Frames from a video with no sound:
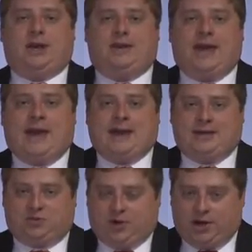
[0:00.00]
and that
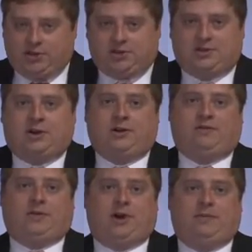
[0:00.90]
is where you start
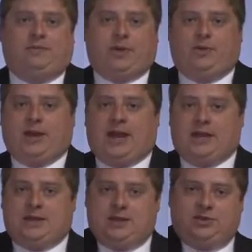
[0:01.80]
from, okay?
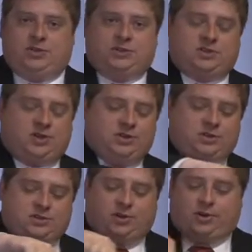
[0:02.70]
And then you just start
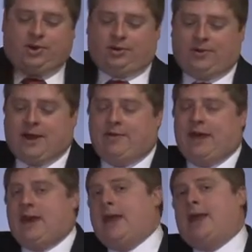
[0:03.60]
circling around
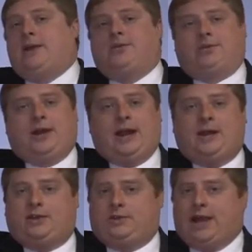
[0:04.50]
that anchor.
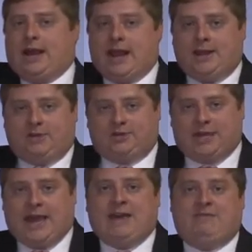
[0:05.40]
That anchor's
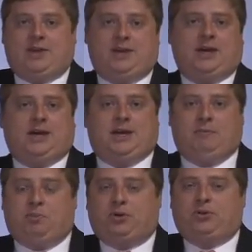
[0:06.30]
heavy.
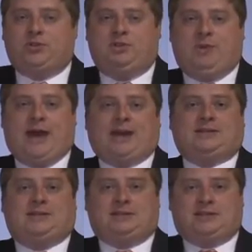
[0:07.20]
It pulls you back
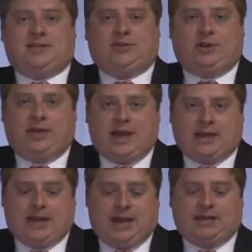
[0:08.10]
to the center of
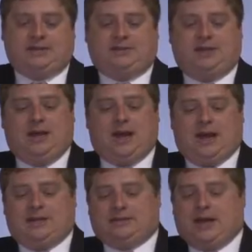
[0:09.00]
that case,
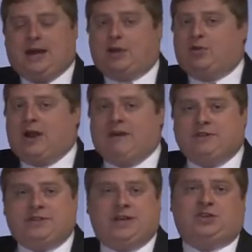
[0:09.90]
and it's got a
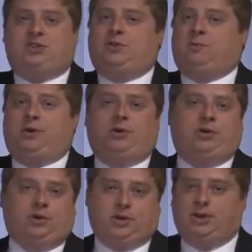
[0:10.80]
gravitational
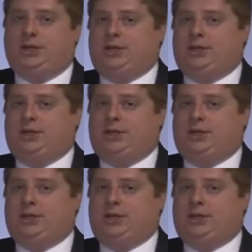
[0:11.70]
pull.